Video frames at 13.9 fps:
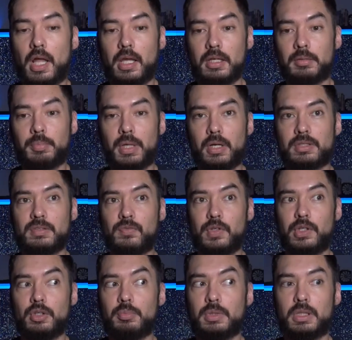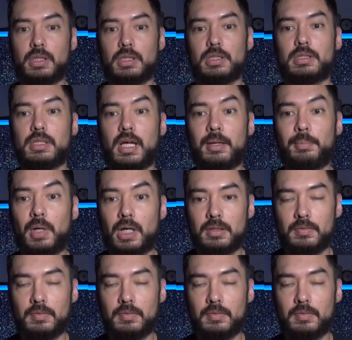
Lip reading: a comparison video because I bought